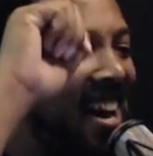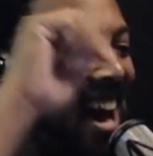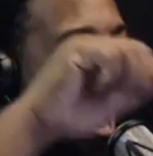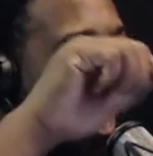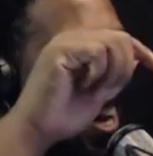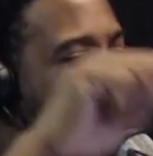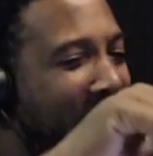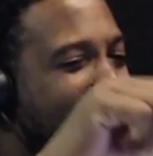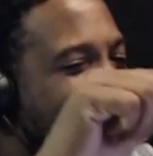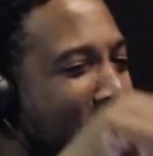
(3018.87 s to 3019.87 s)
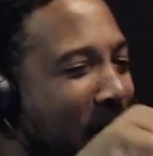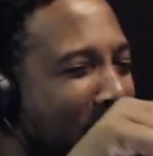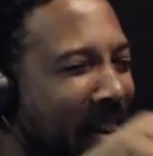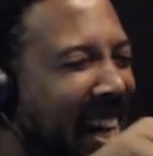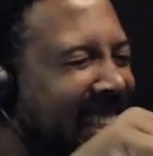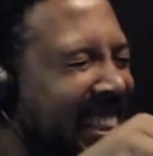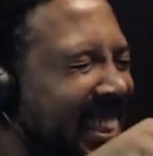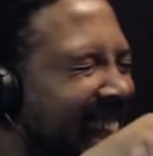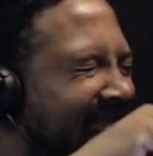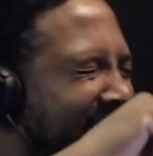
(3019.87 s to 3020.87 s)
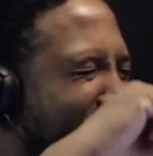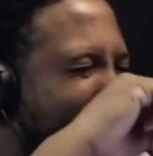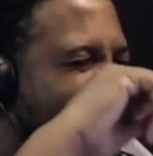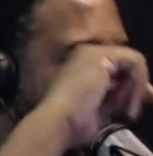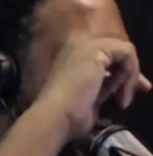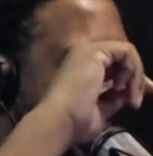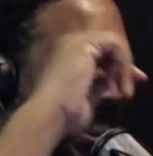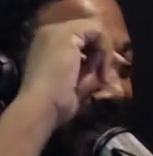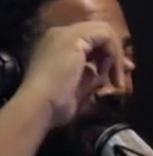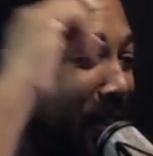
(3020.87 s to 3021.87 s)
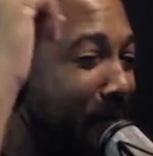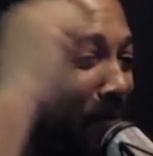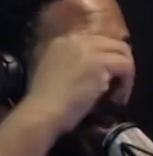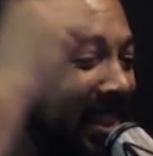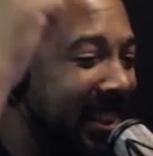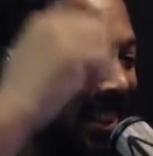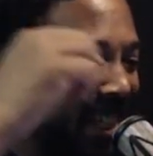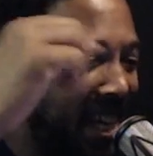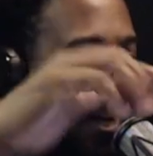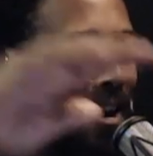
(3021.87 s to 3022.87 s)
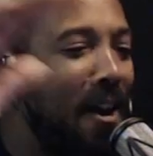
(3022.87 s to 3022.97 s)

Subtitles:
I know you remember that shit. So why that shit was some funny shit.